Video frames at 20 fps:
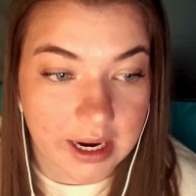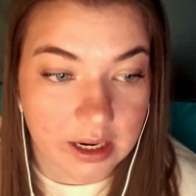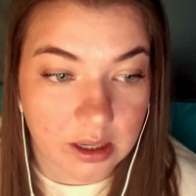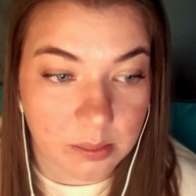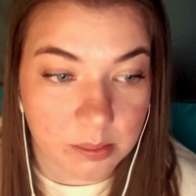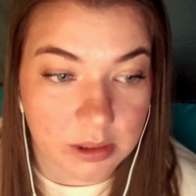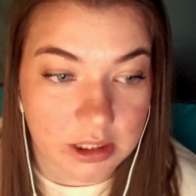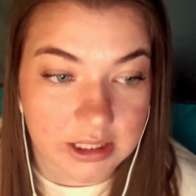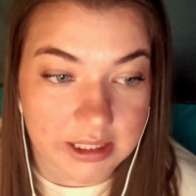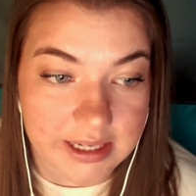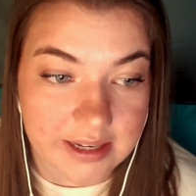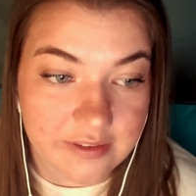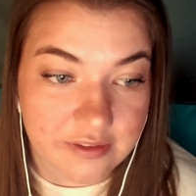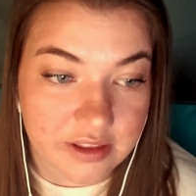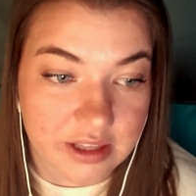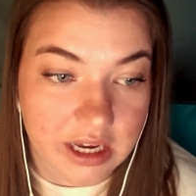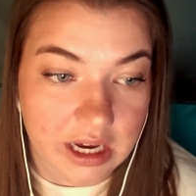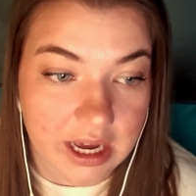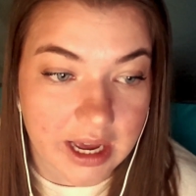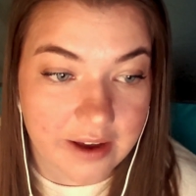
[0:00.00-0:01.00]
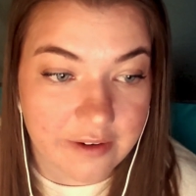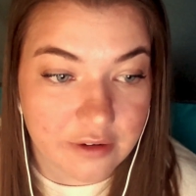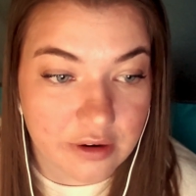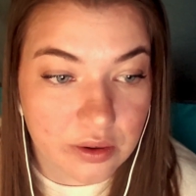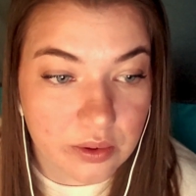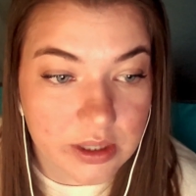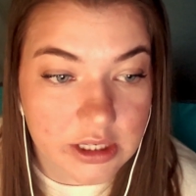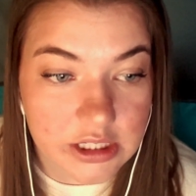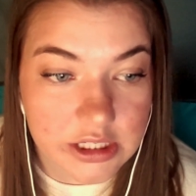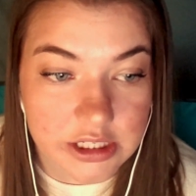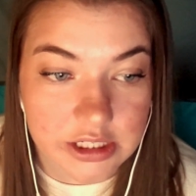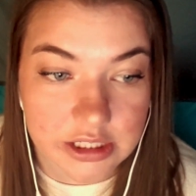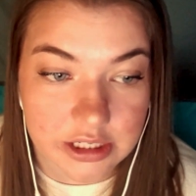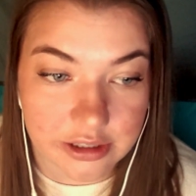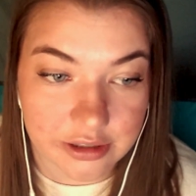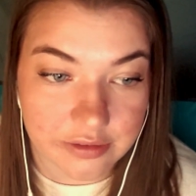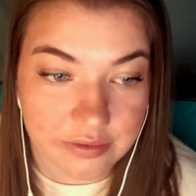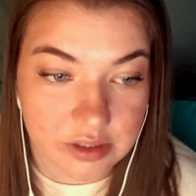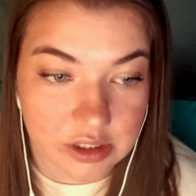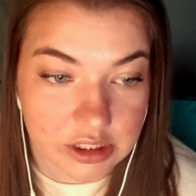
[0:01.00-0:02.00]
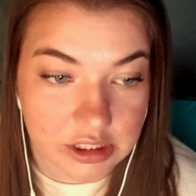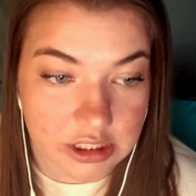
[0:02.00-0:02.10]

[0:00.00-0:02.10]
and a belief that everyone deserves